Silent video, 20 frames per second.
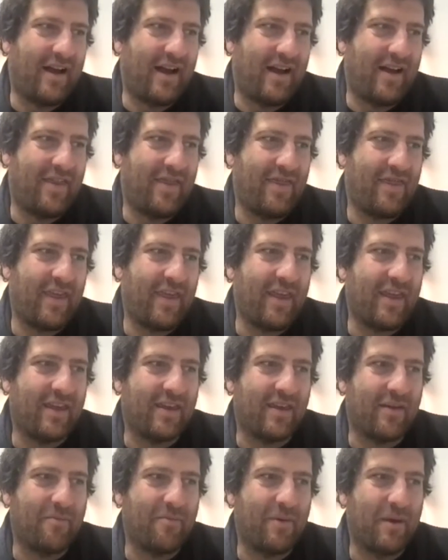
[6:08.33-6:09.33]
I
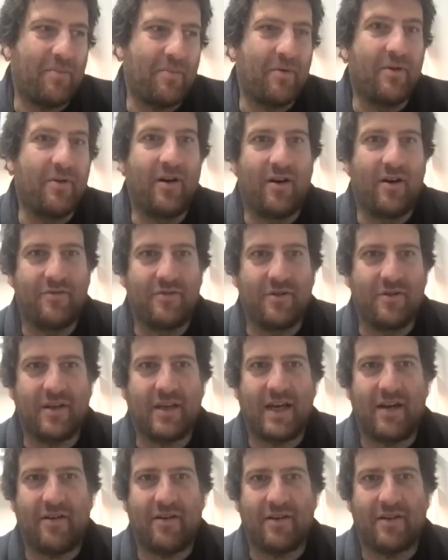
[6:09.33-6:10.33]
think people love the
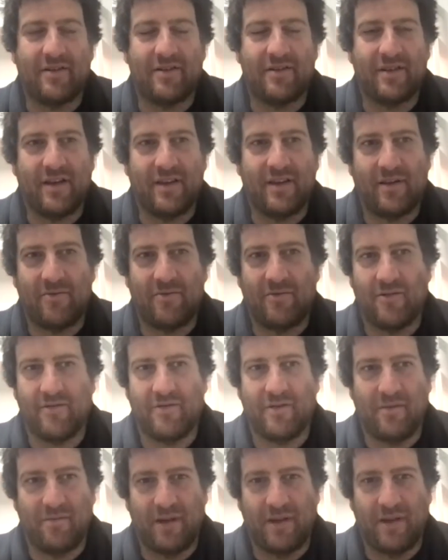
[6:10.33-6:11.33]
characters and I think one of
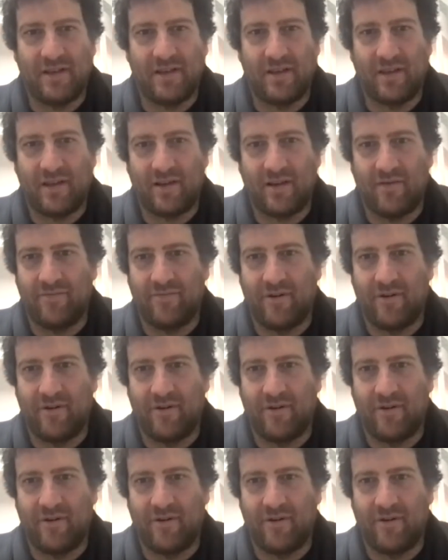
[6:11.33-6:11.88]
the amazing thing of,